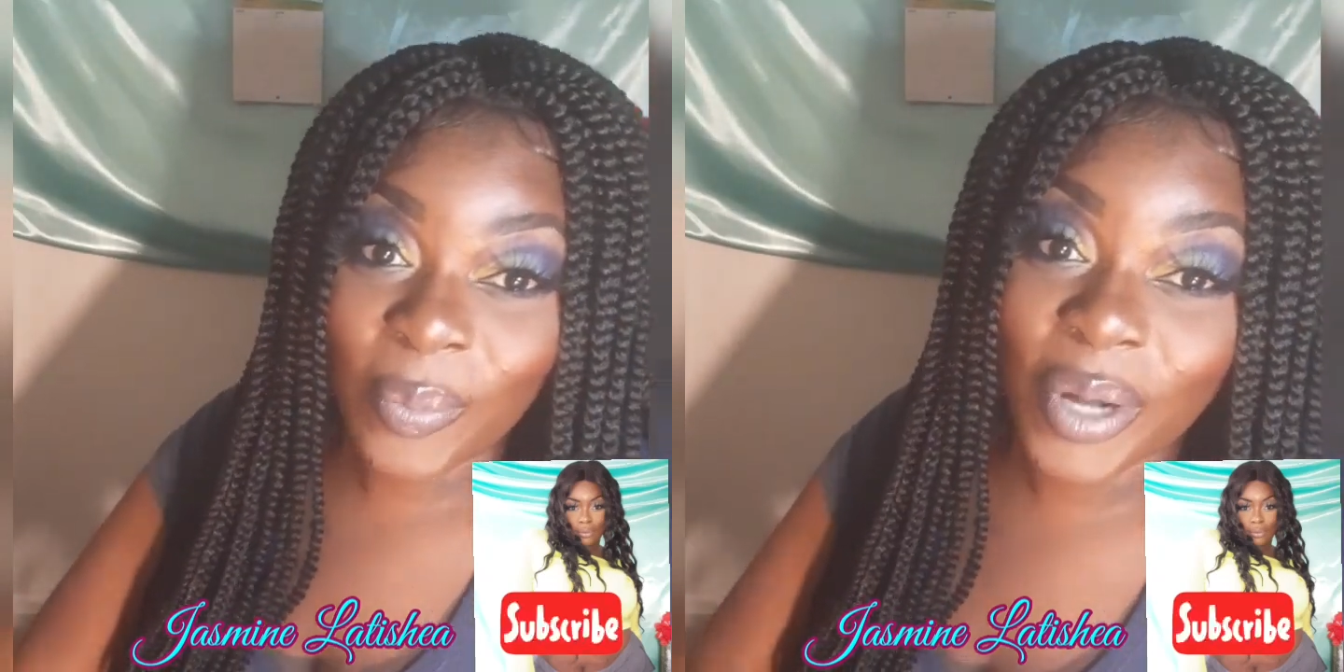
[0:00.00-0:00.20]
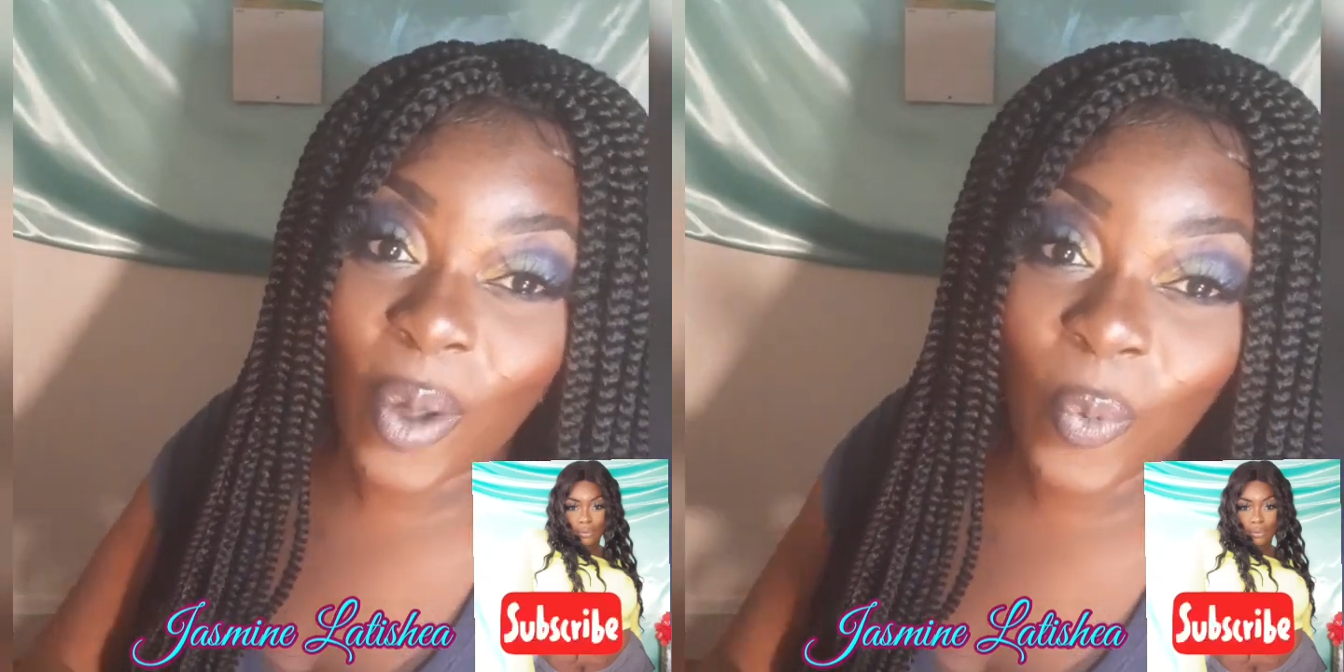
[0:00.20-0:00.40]

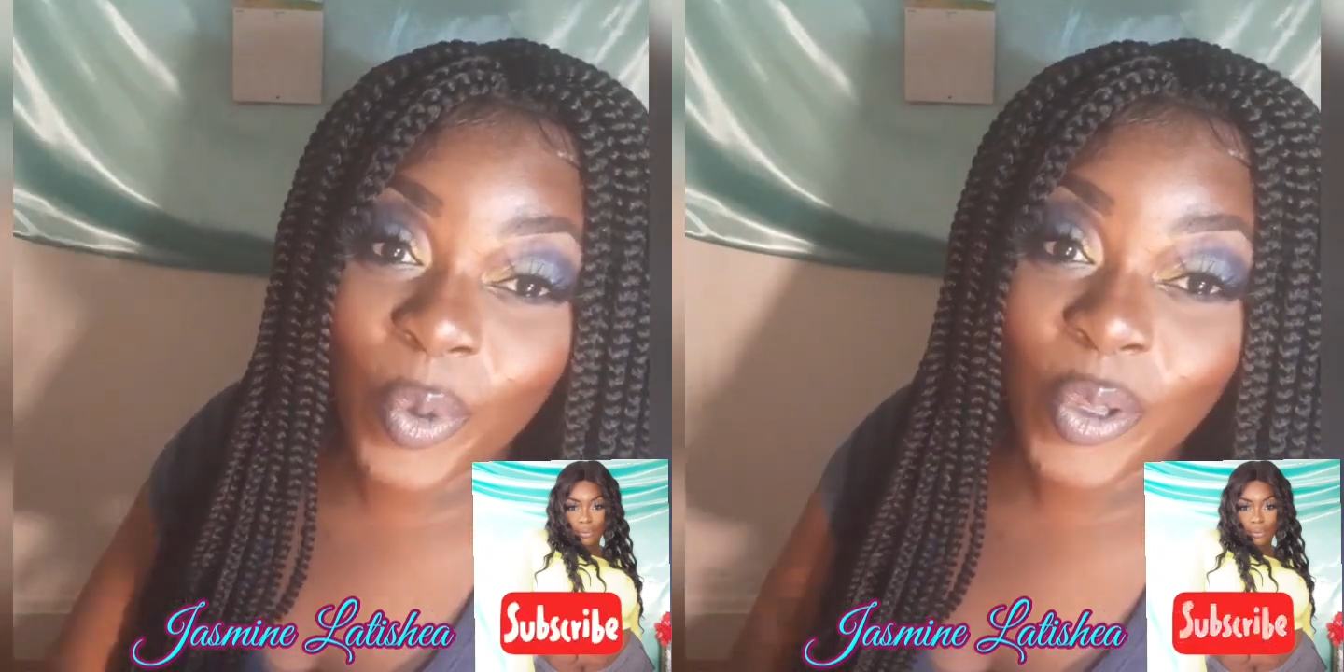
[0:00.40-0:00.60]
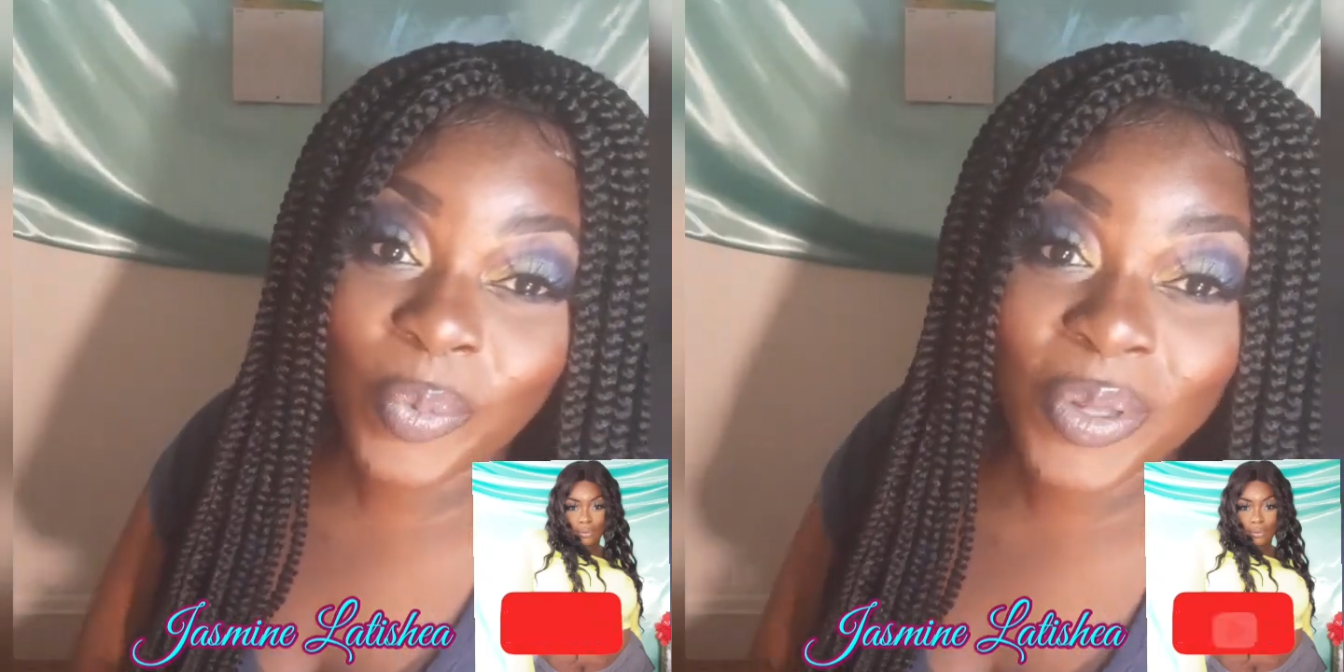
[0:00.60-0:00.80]
but I
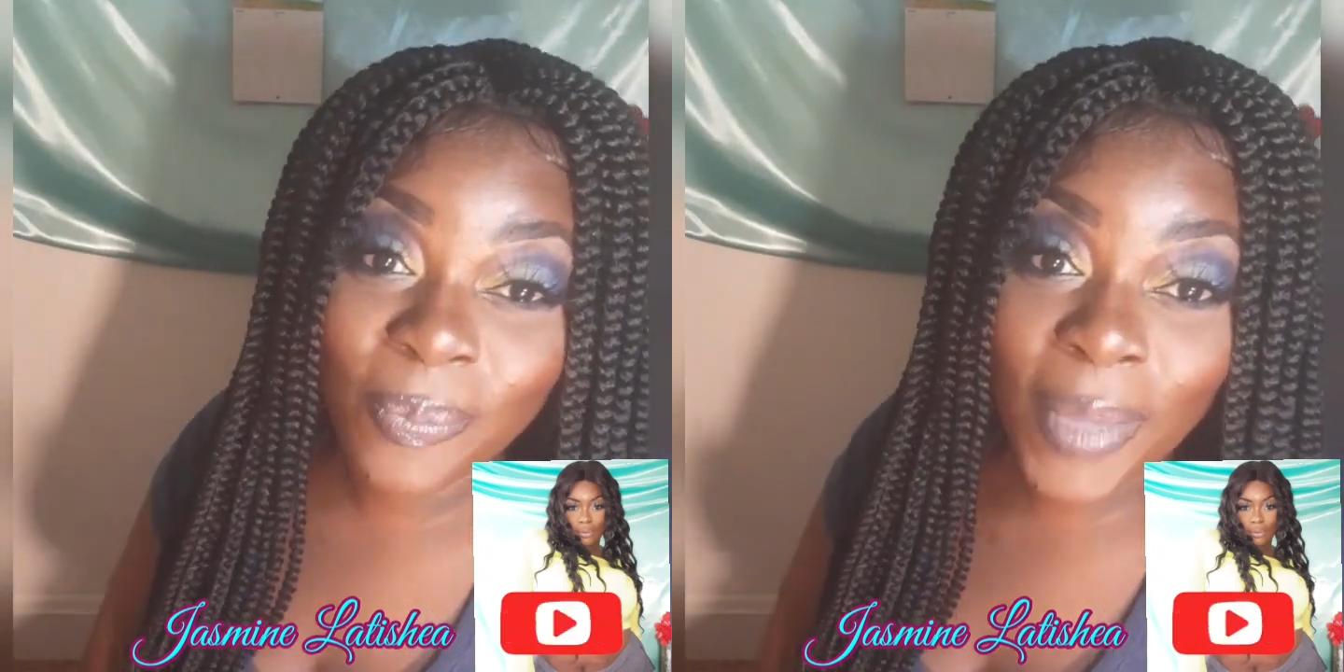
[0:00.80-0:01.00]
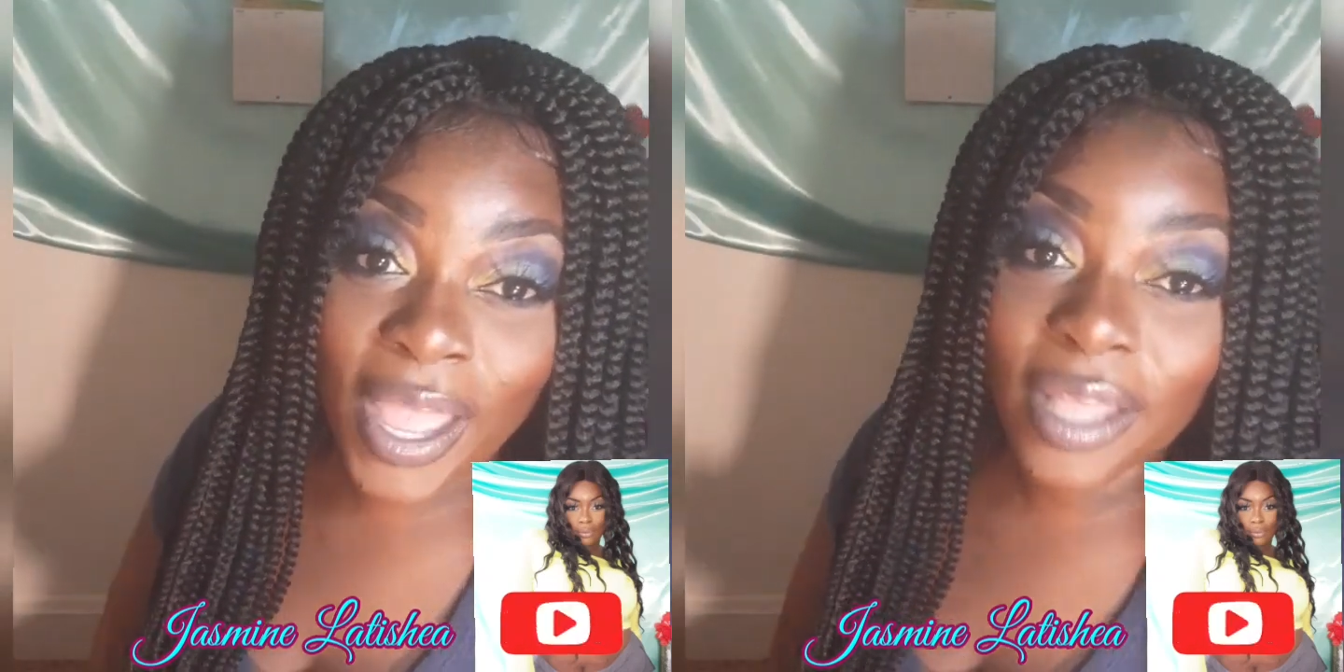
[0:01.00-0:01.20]
will be
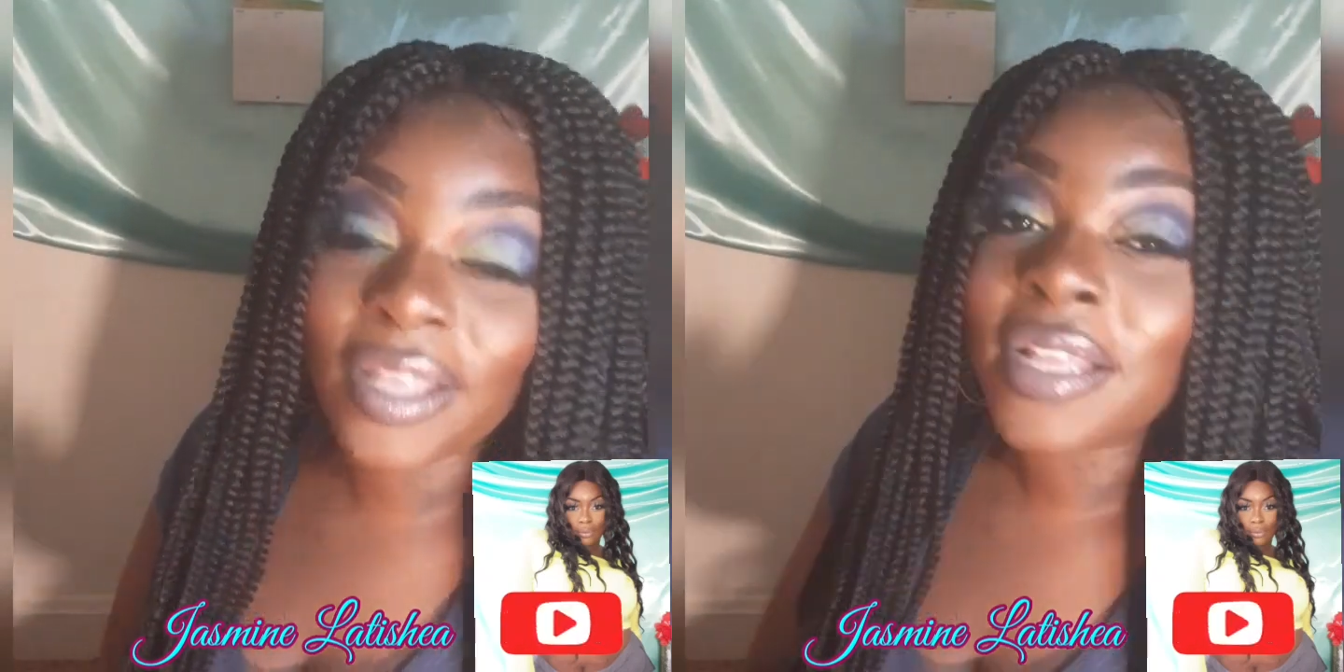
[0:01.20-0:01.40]
back